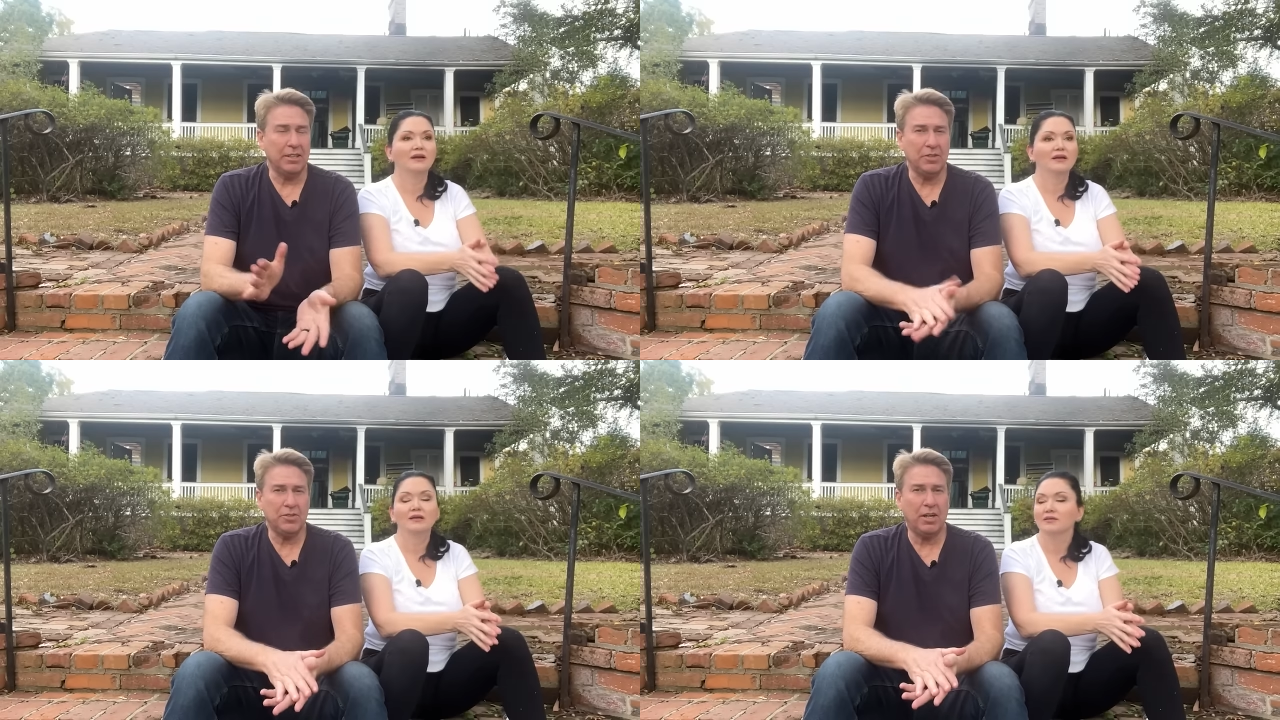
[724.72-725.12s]

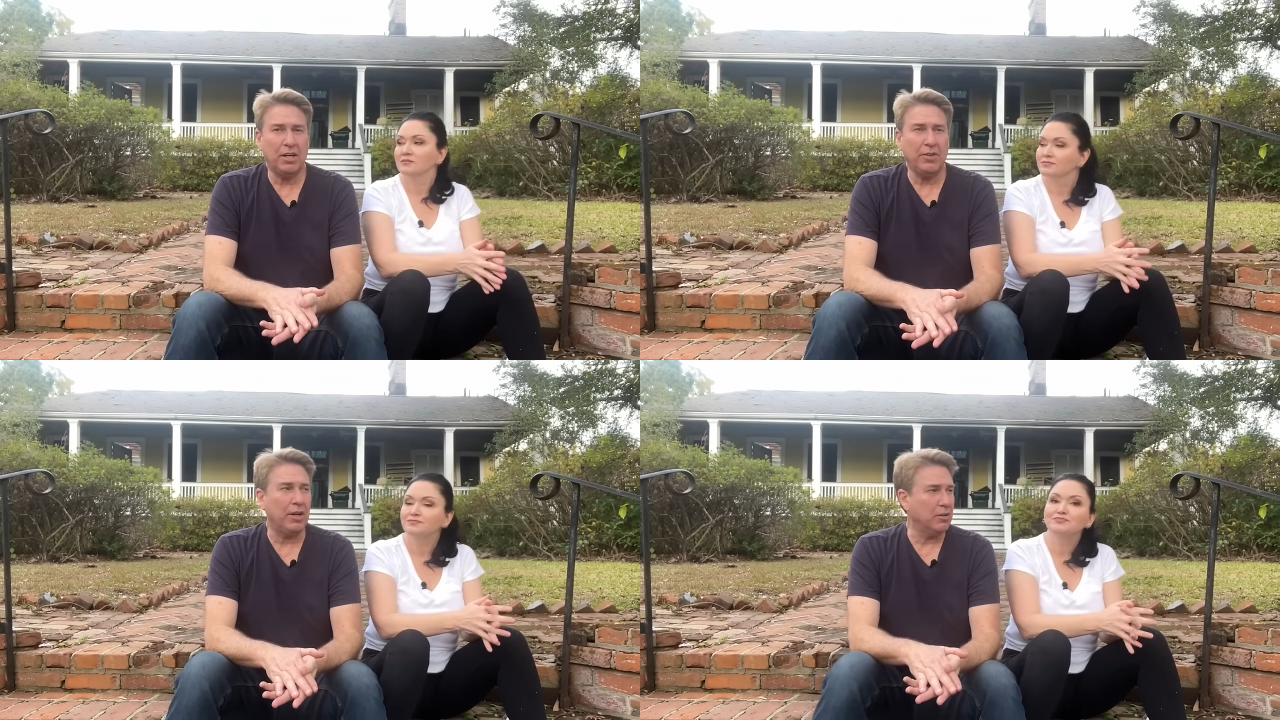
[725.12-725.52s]
Speaker 1: You
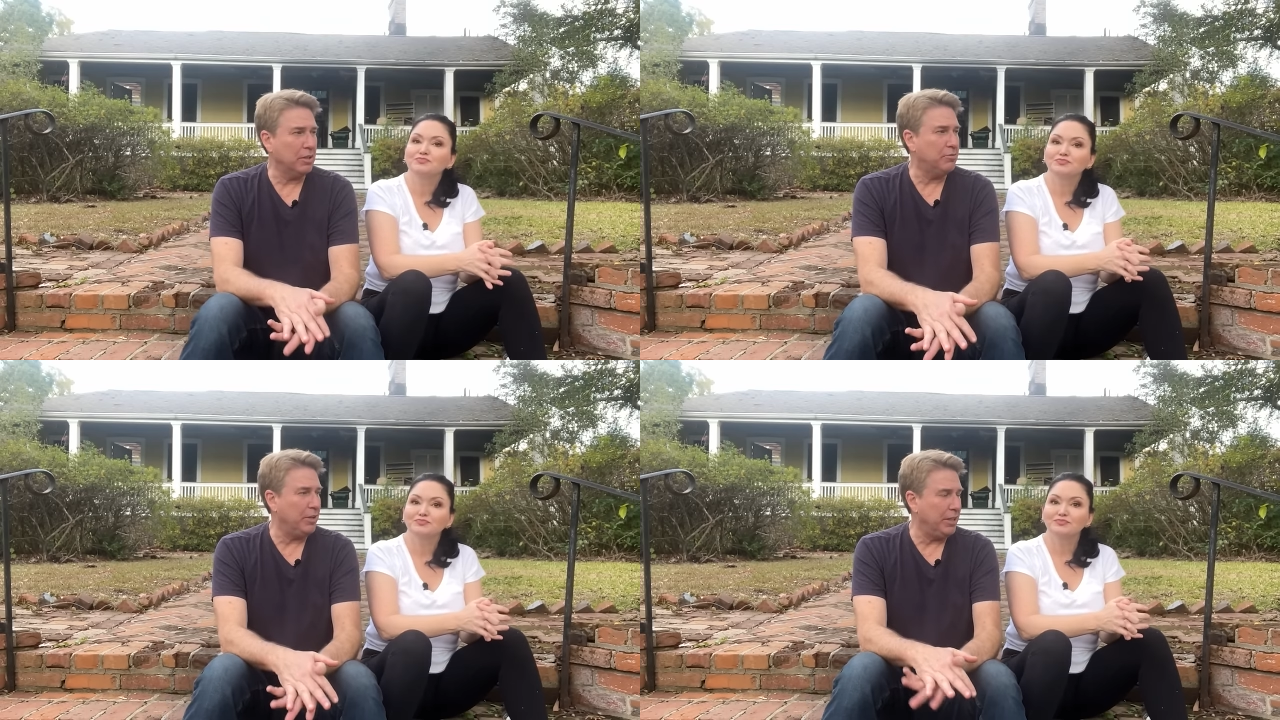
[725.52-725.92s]
saw the
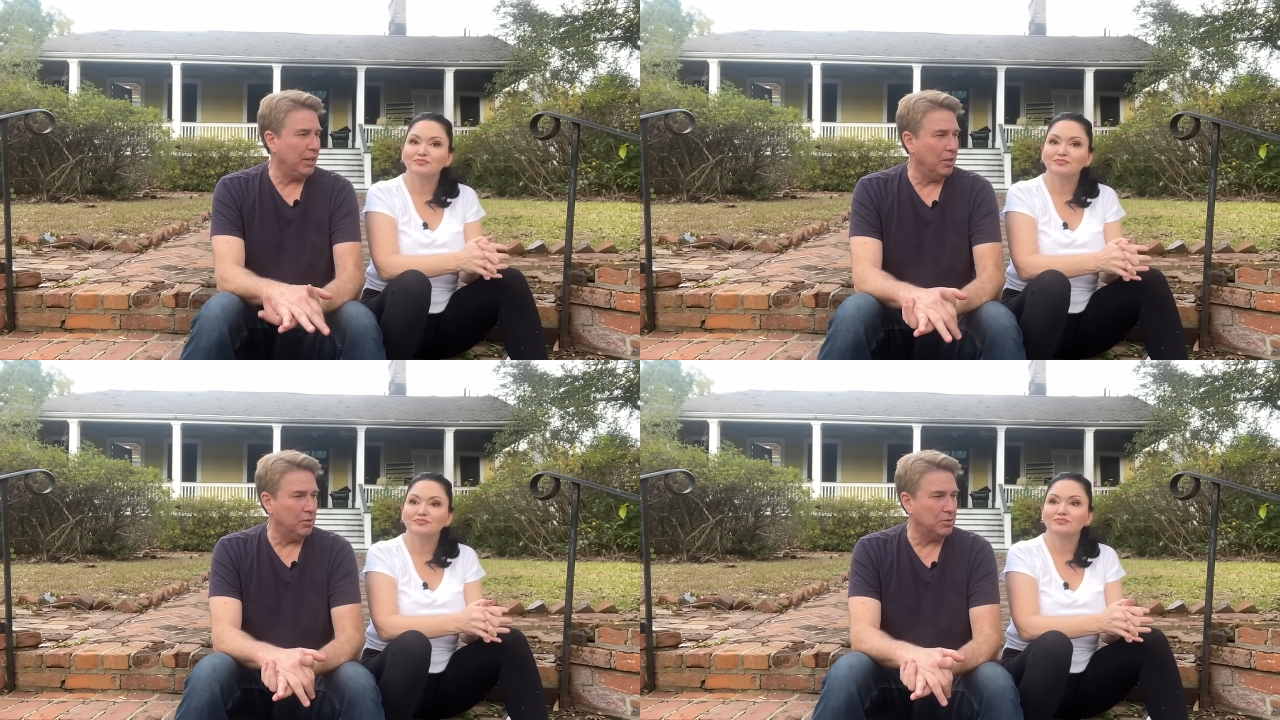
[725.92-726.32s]
early
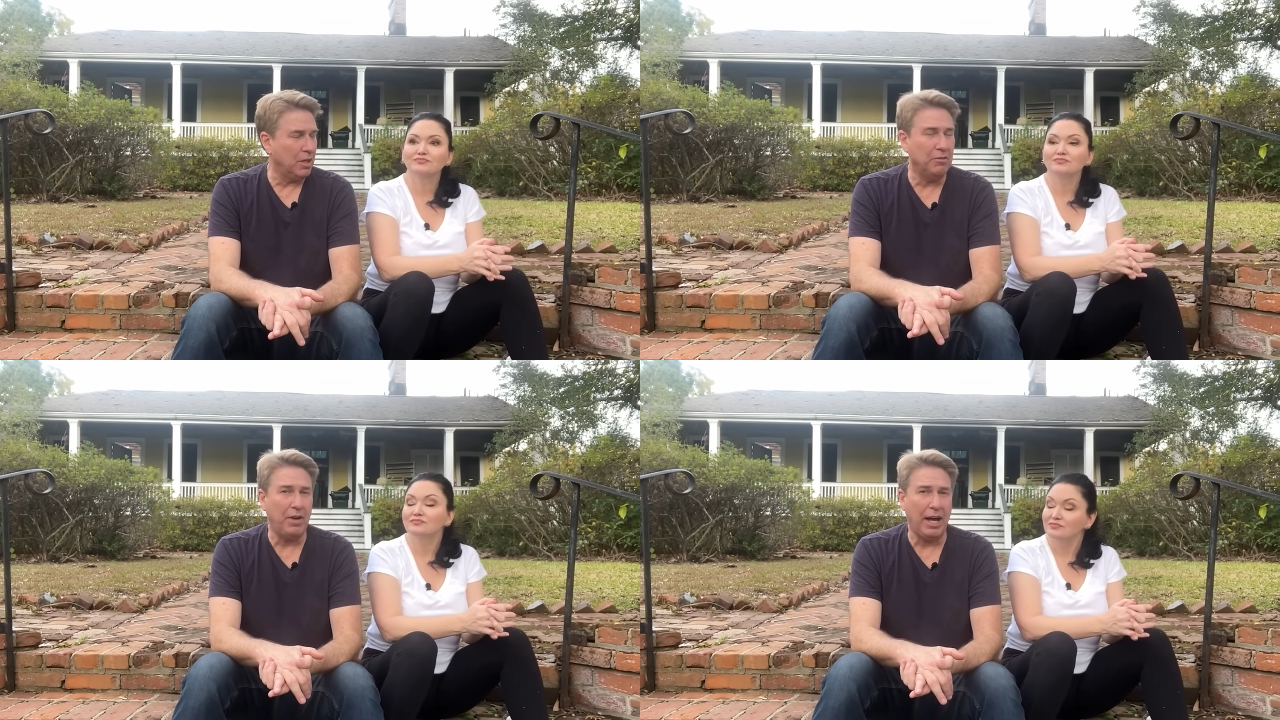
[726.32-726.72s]
videos
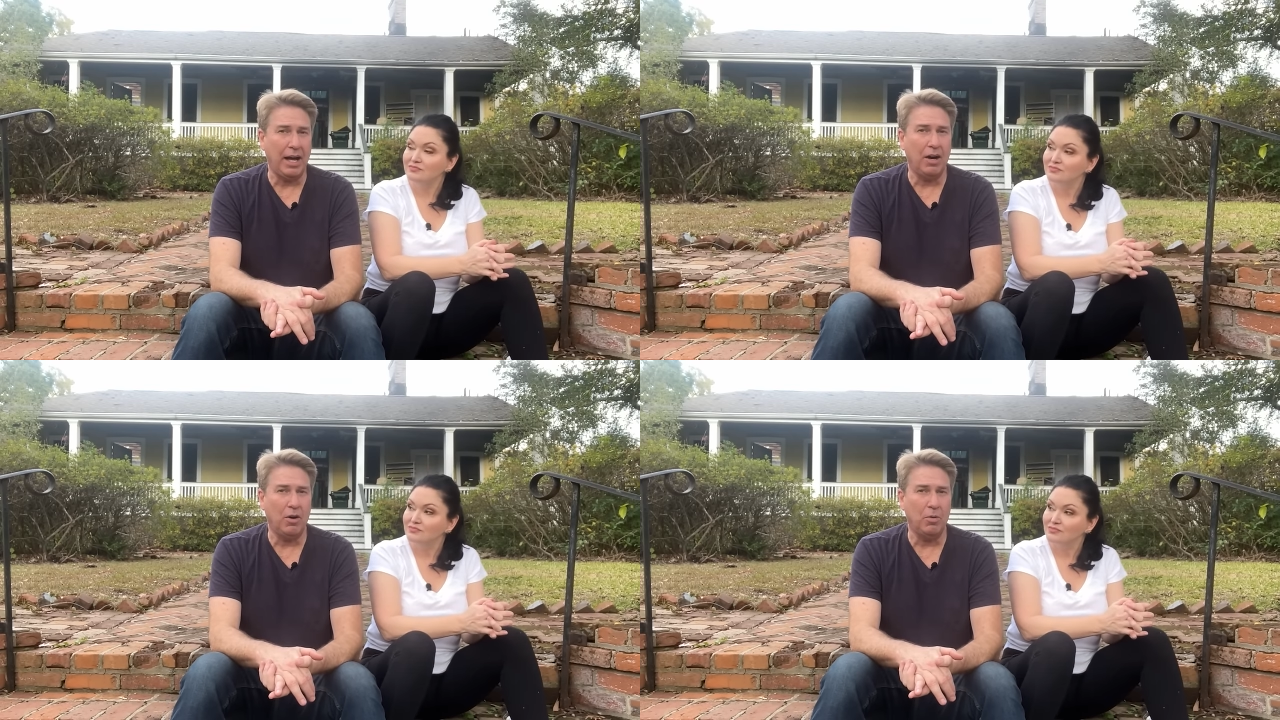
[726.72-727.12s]
of
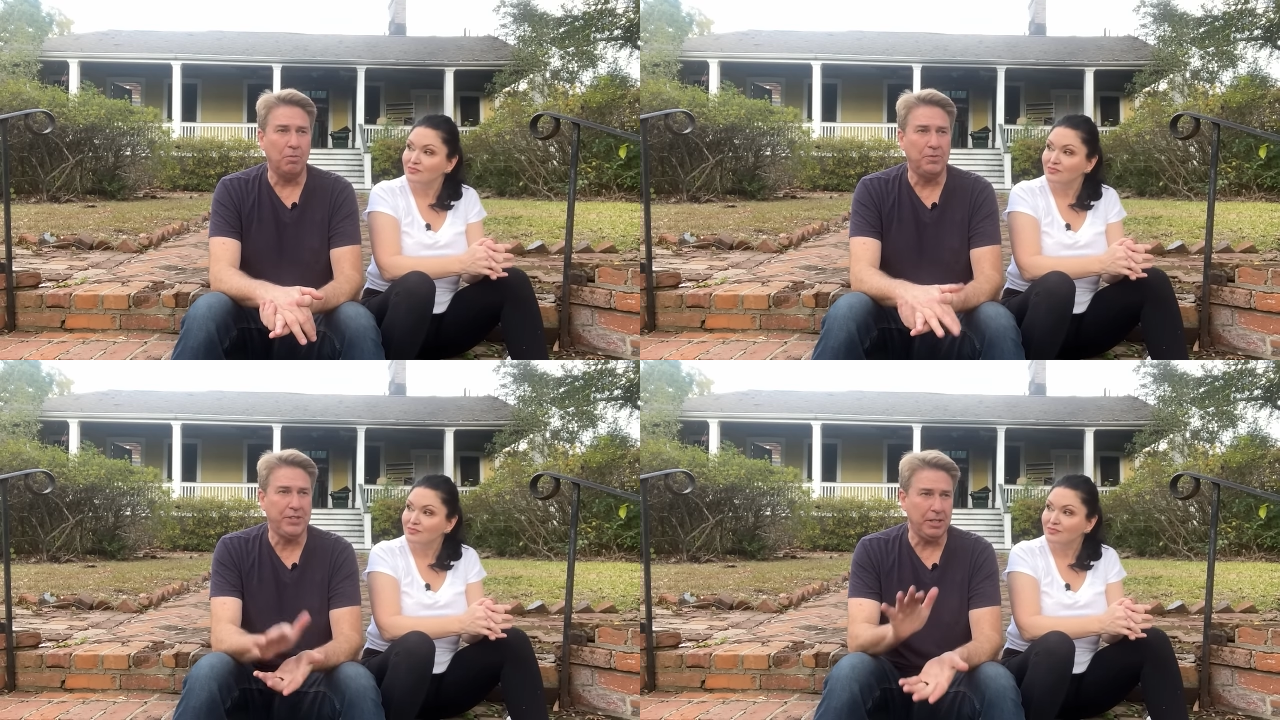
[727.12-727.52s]
how
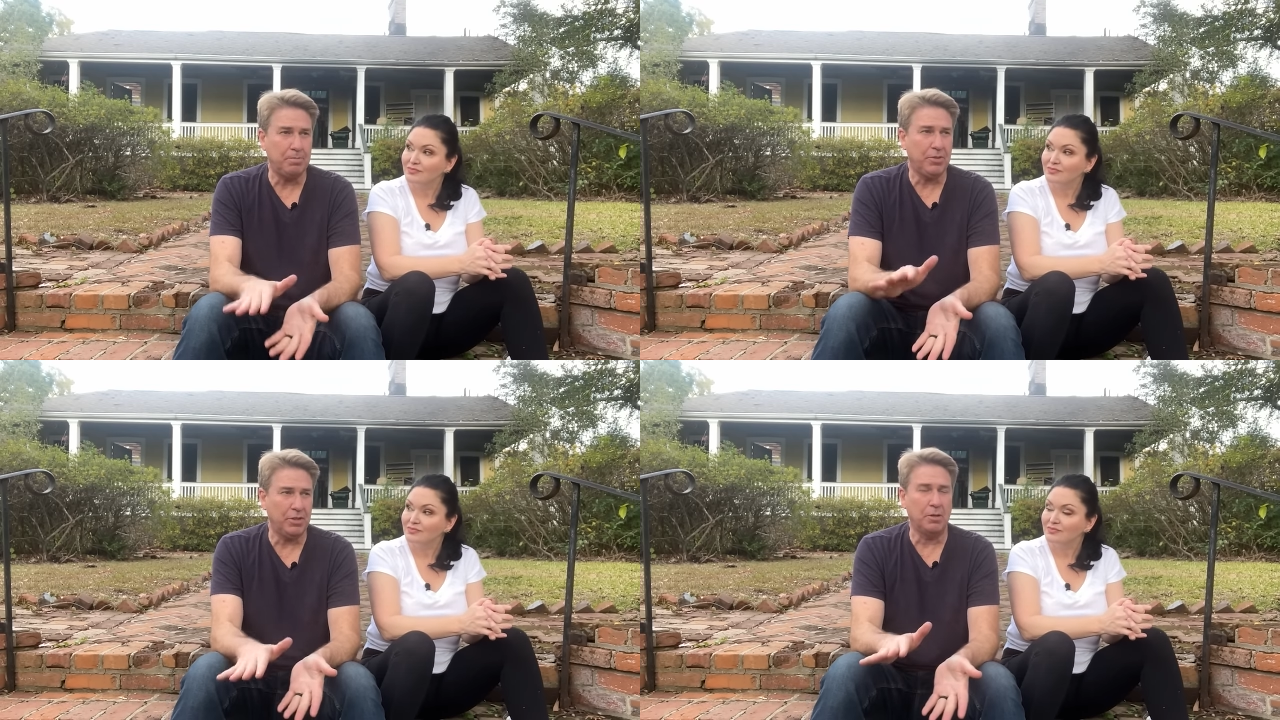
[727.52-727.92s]
deep the